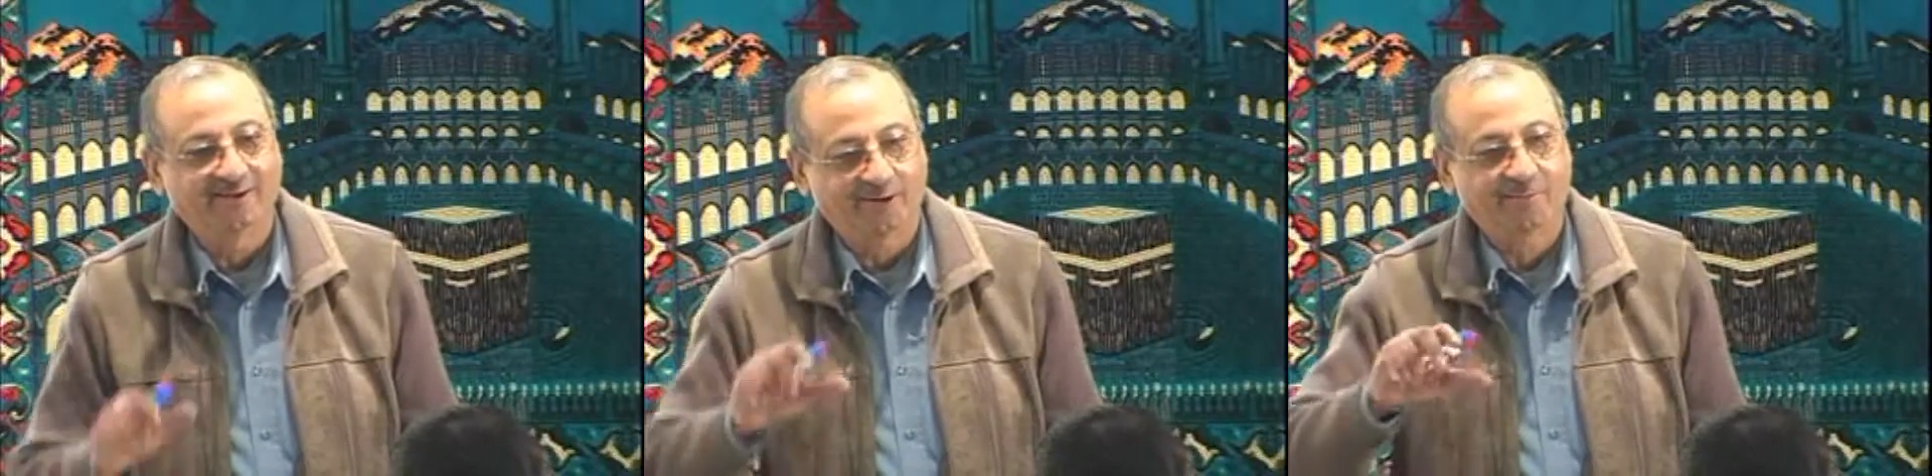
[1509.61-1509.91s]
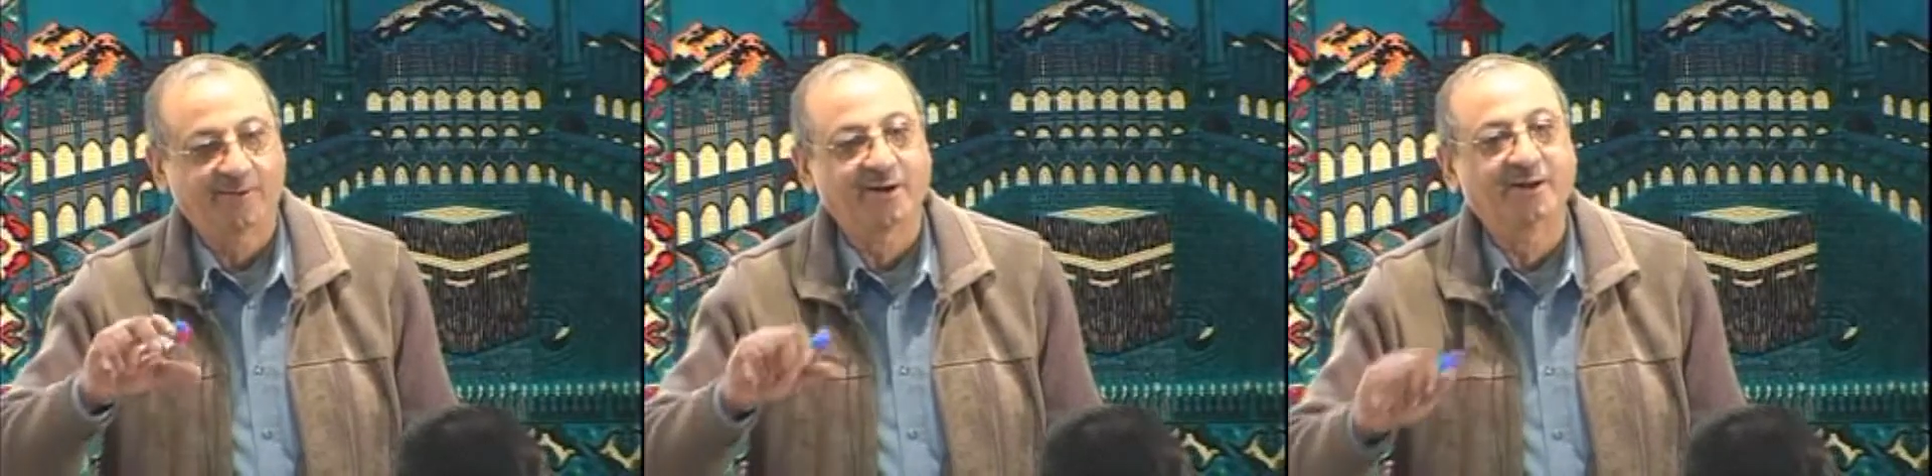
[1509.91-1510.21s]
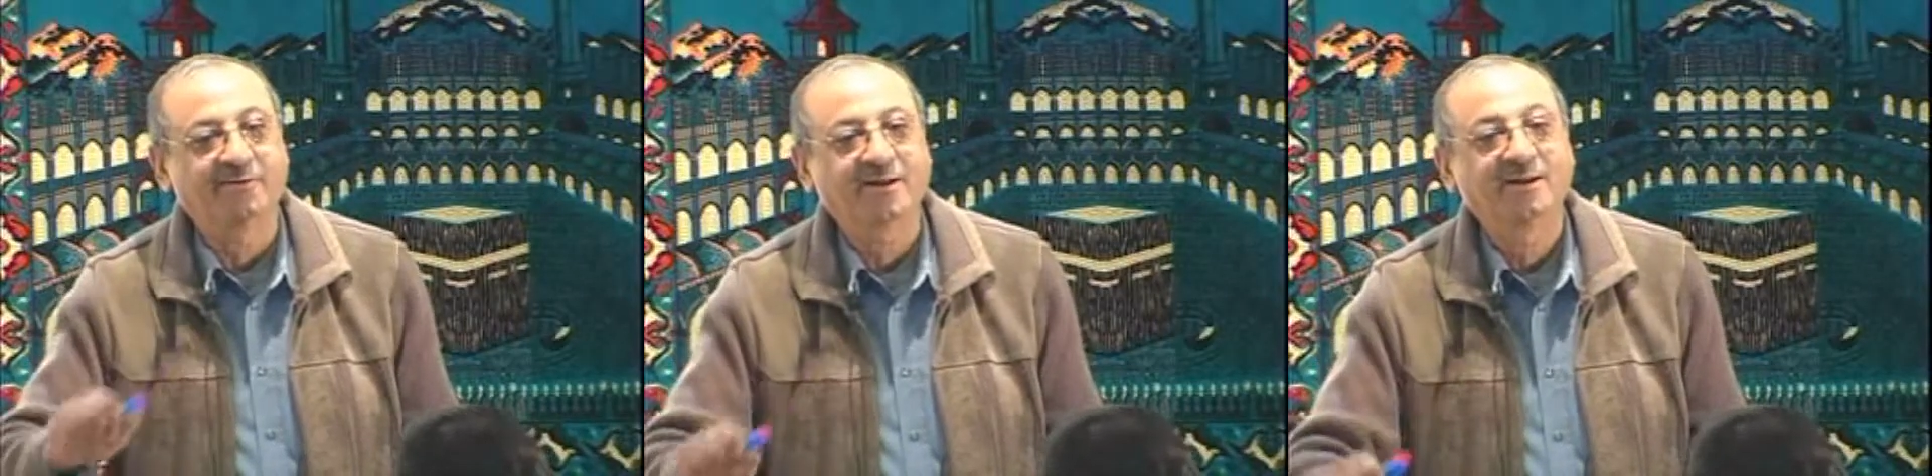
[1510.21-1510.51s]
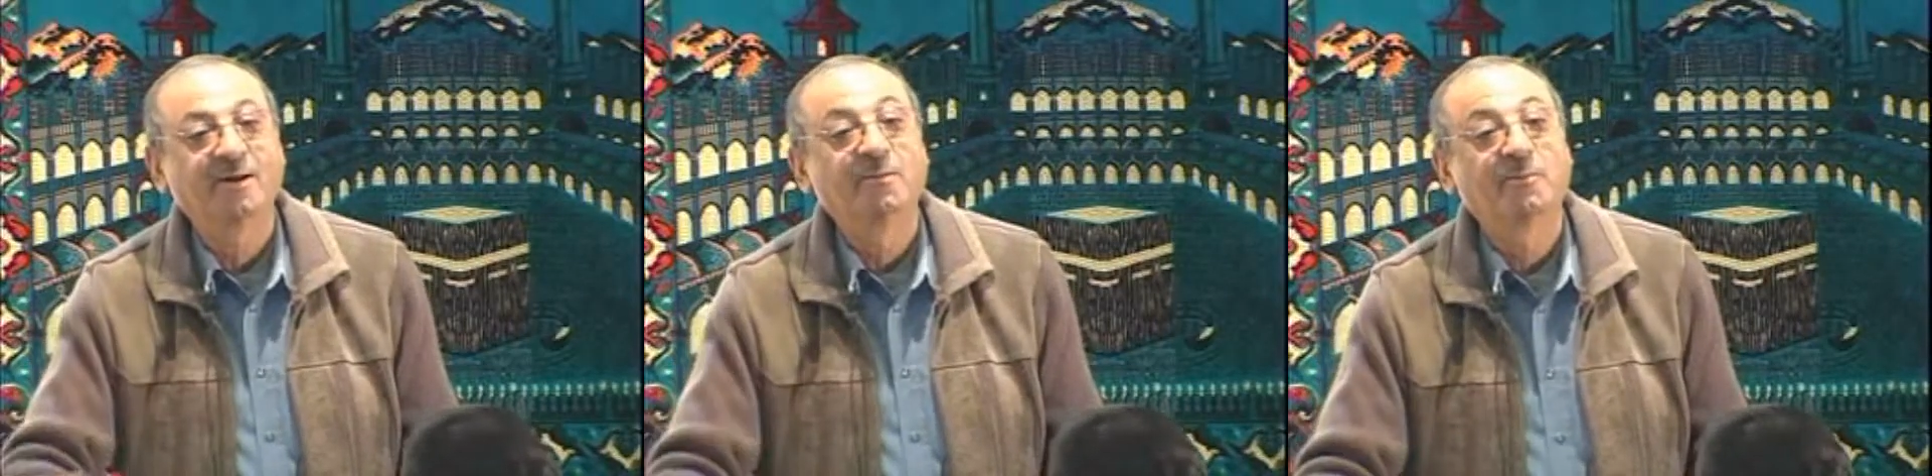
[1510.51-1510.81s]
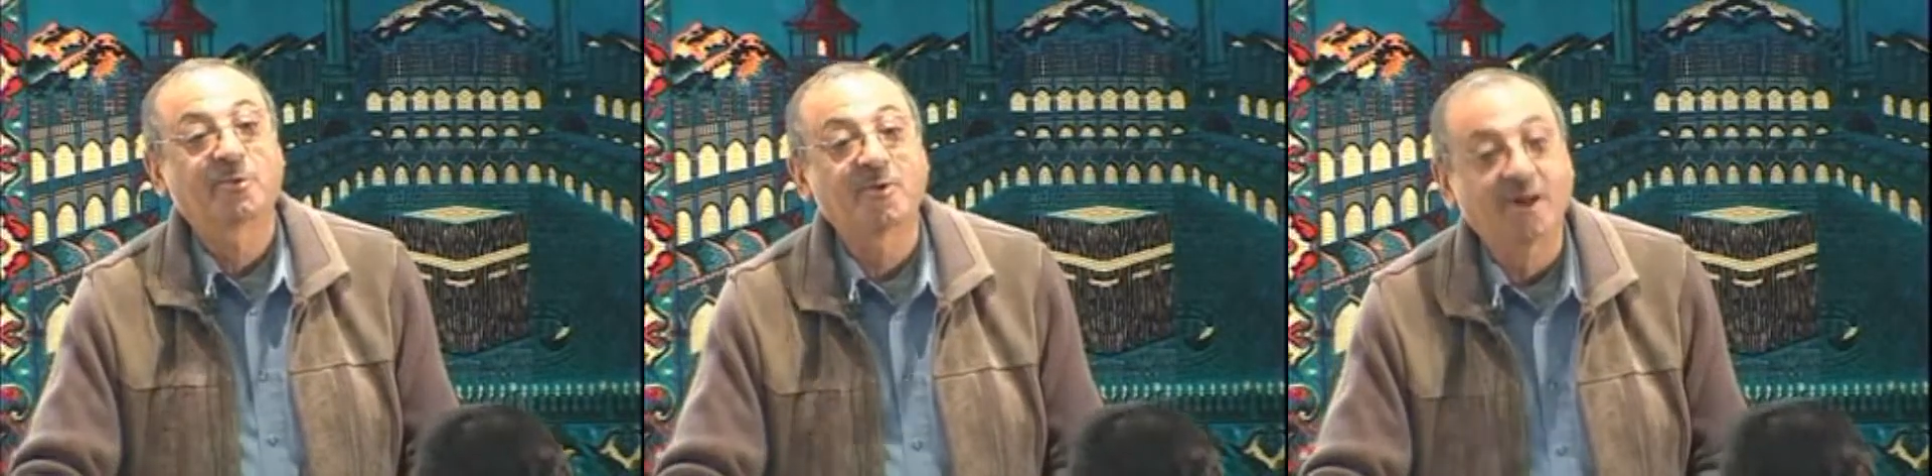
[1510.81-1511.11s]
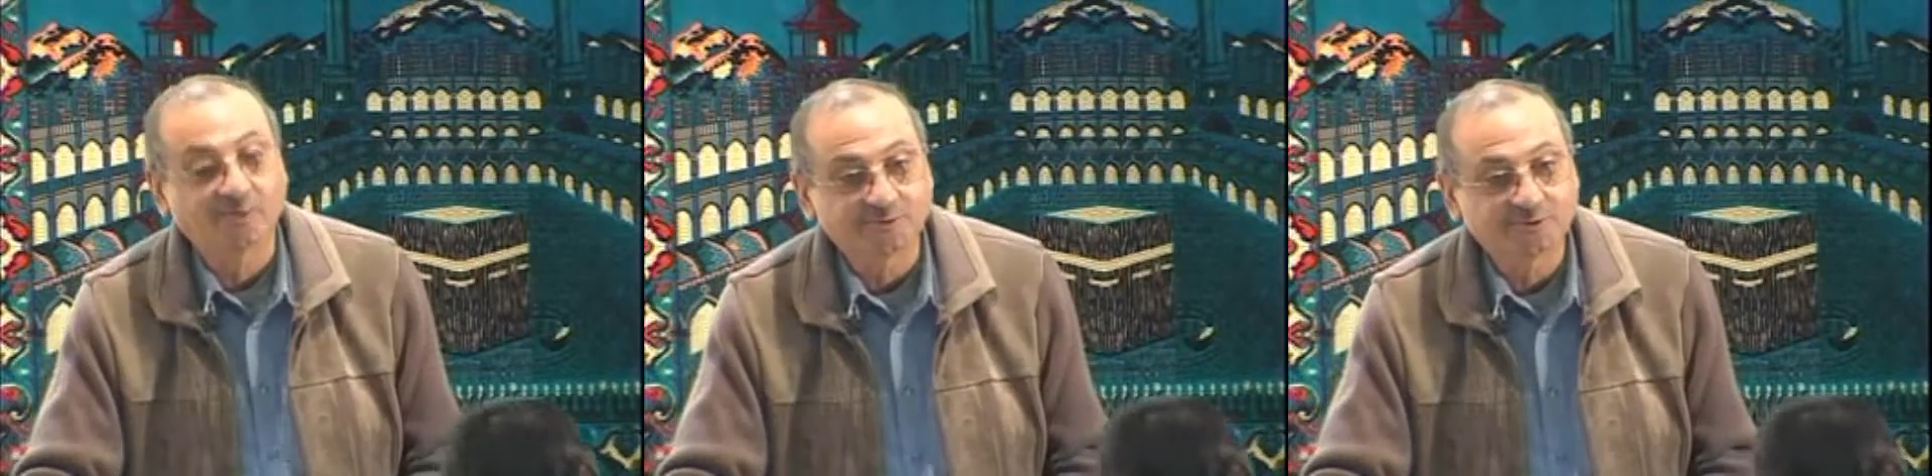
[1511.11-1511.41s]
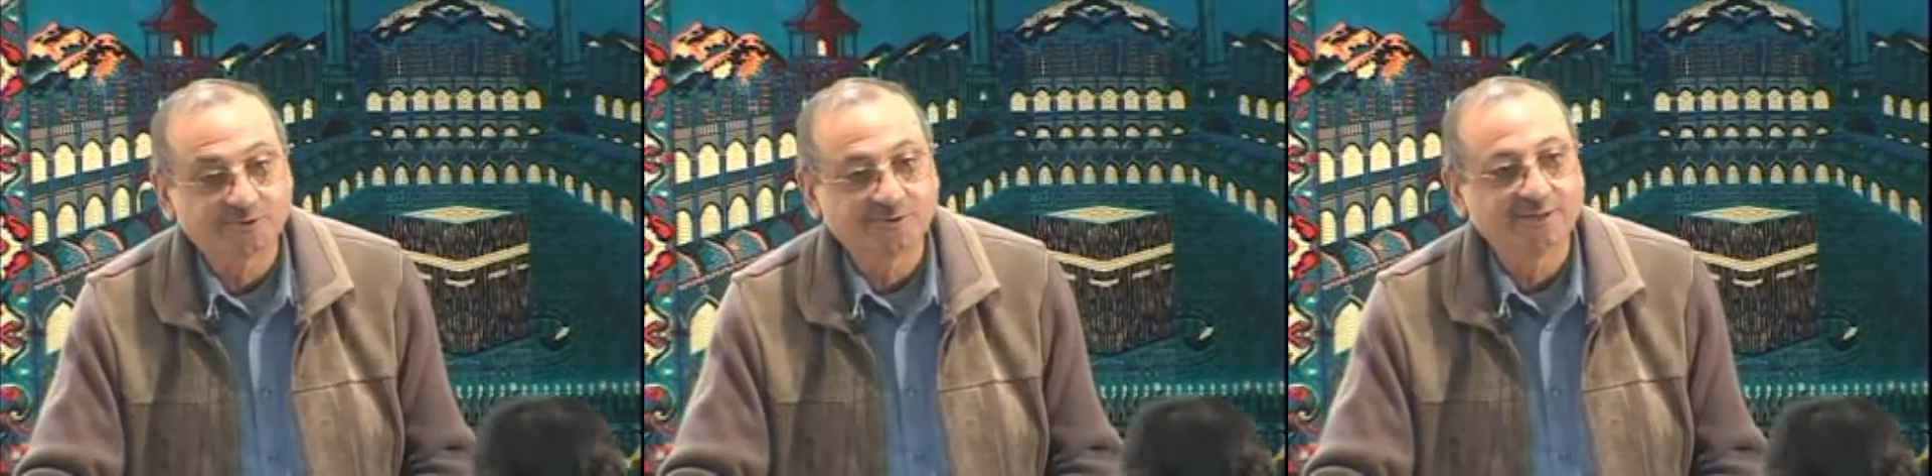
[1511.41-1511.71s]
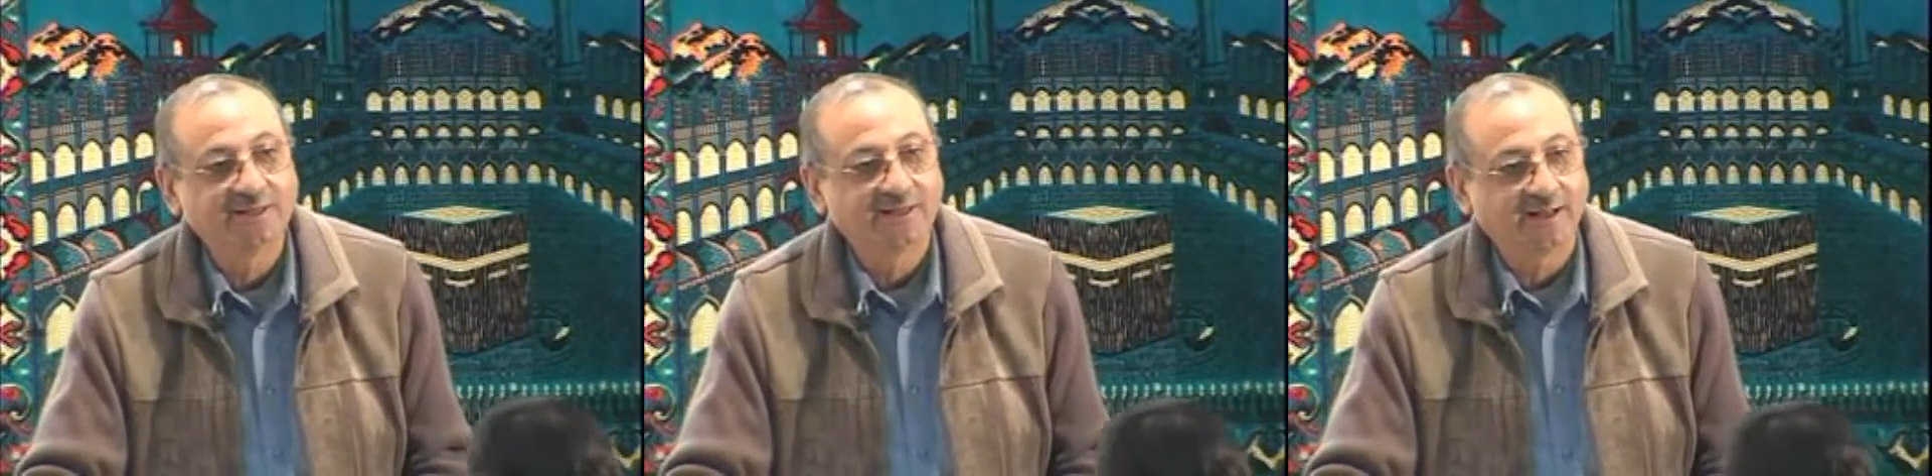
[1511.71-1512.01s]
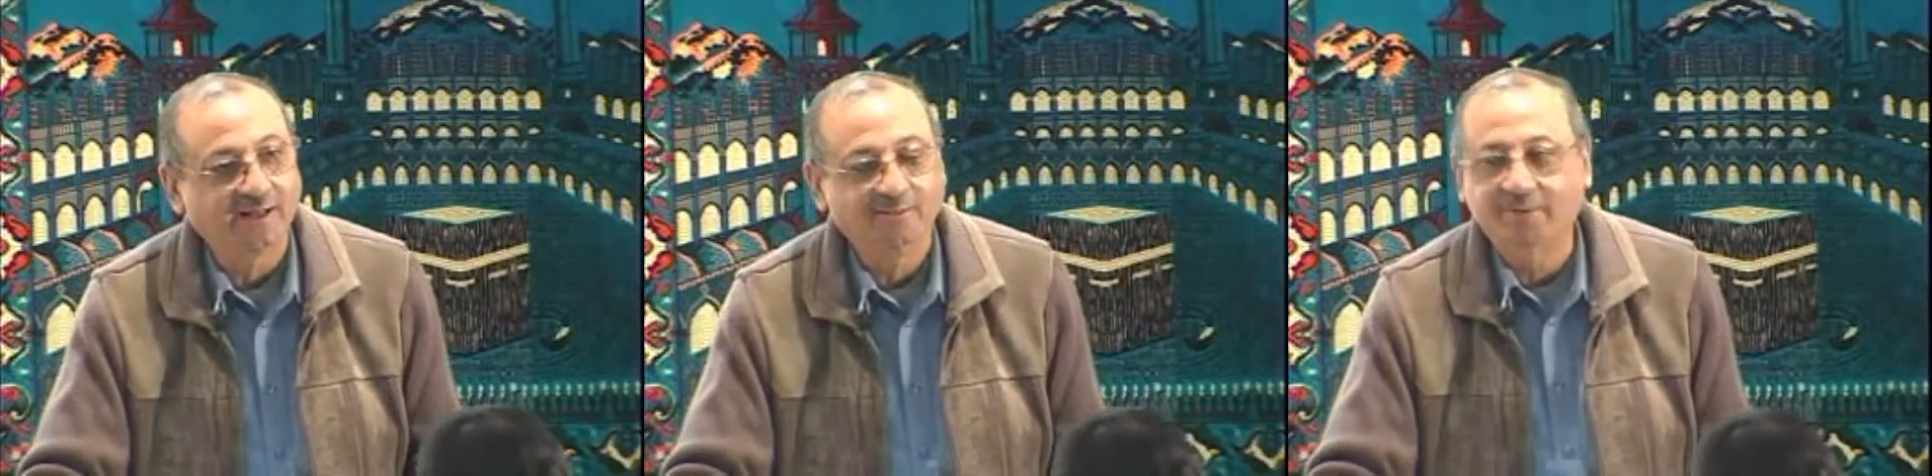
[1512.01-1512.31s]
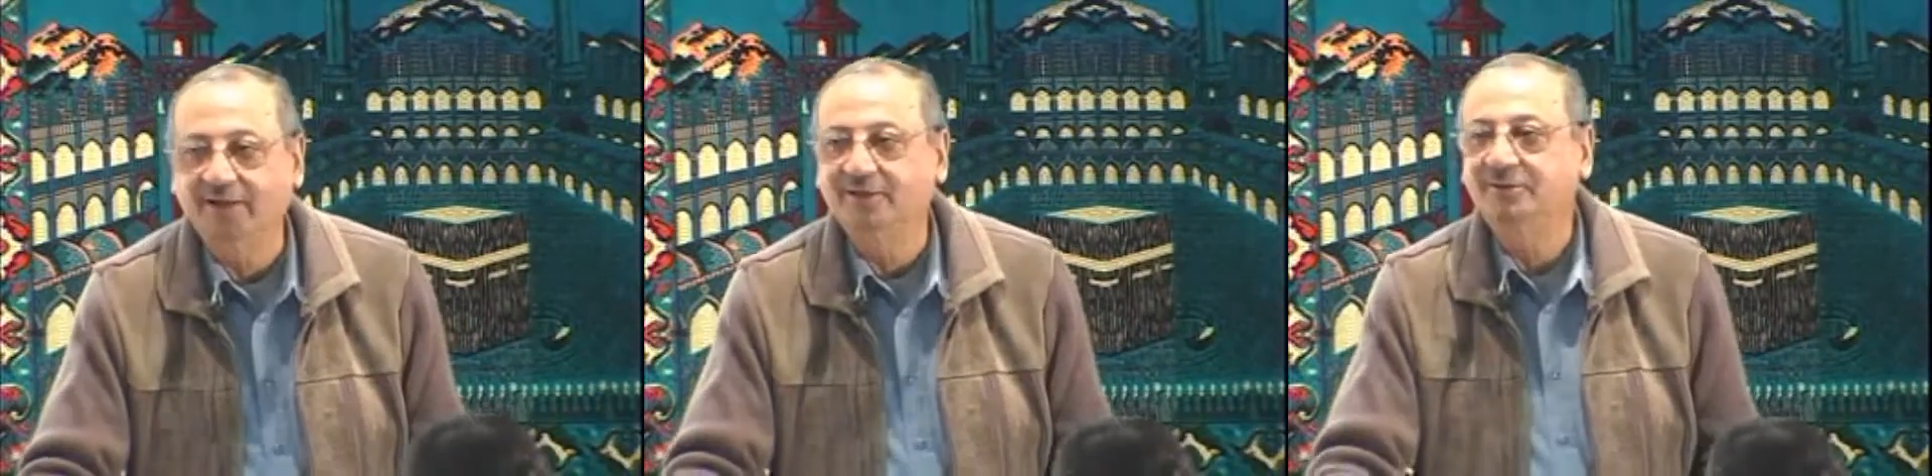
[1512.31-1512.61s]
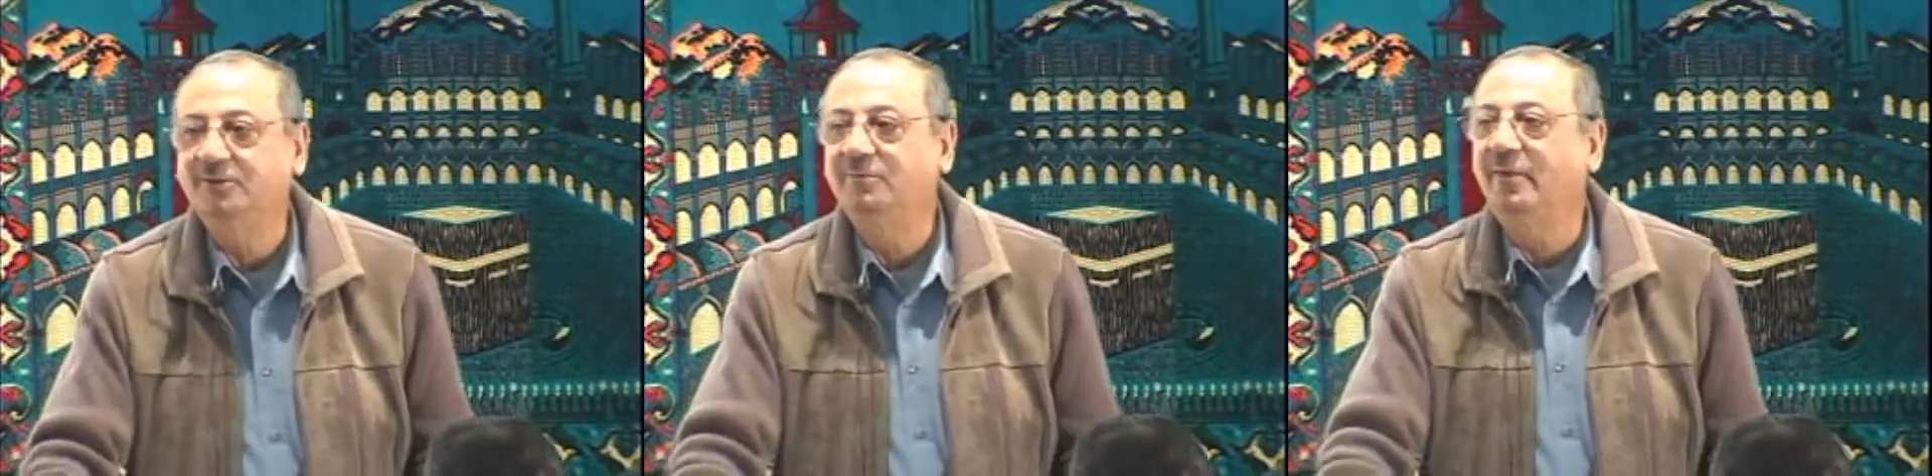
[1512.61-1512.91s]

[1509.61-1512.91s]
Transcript: grip on our pronouns. By